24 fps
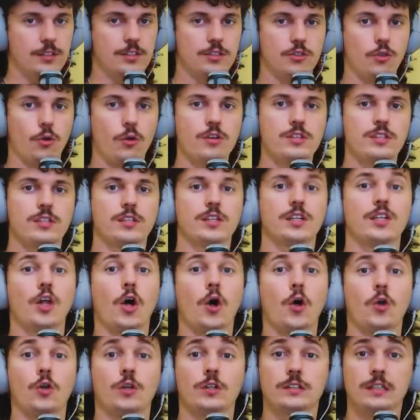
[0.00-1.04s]
The story's a little
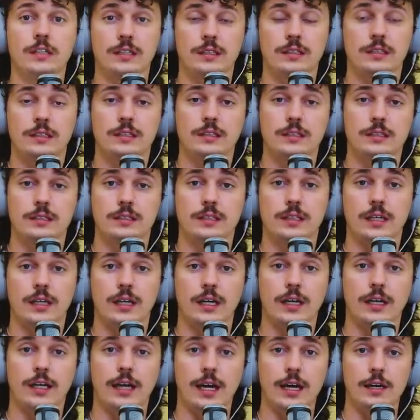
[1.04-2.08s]
old.
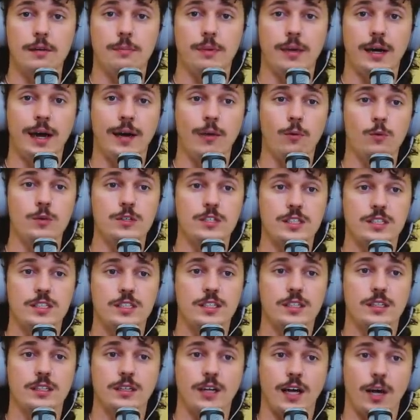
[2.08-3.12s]
Okay, but I
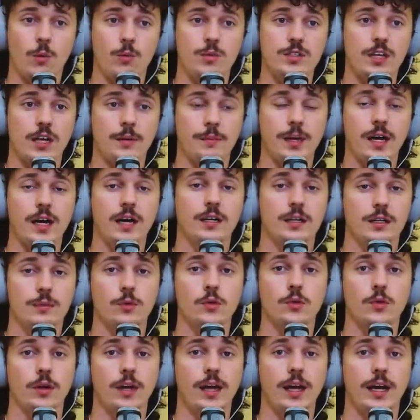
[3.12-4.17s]
was on my
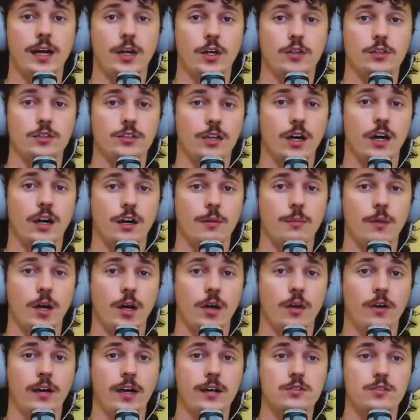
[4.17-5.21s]
honeymoon, okay, and I couldn't talk about
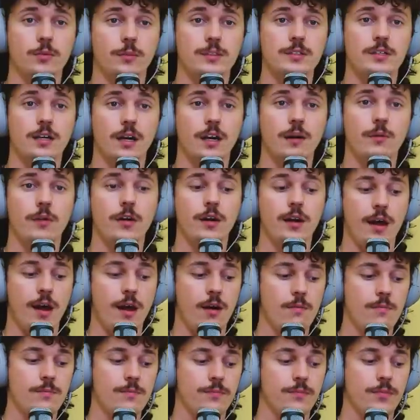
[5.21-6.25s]
it. Okay, so I'm going to talk about it
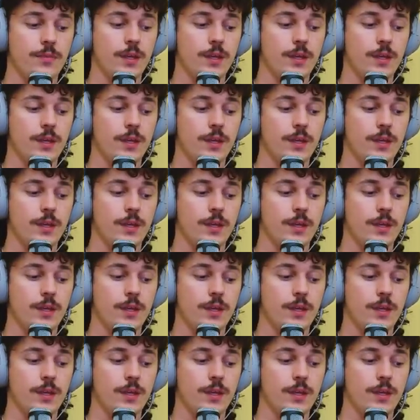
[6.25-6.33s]
now.